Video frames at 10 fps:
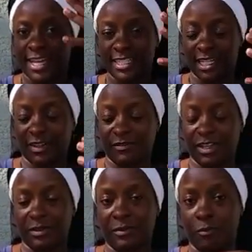instead of
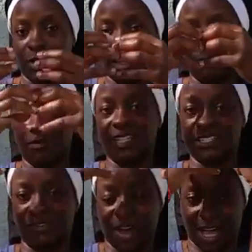it when it
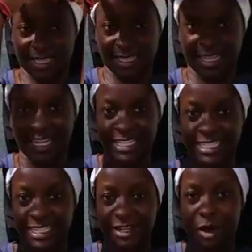mystifies and
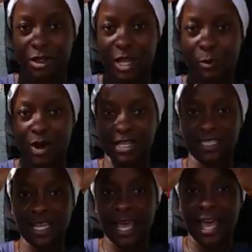hits it all at once.
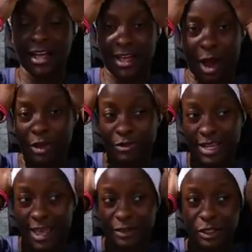All you
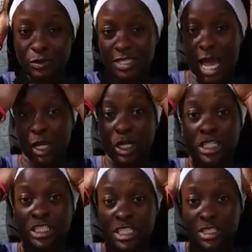really have to do is kind of
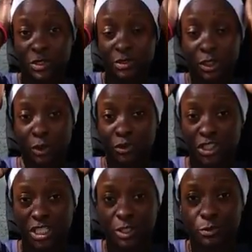just,
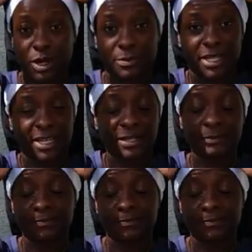gently rub it in.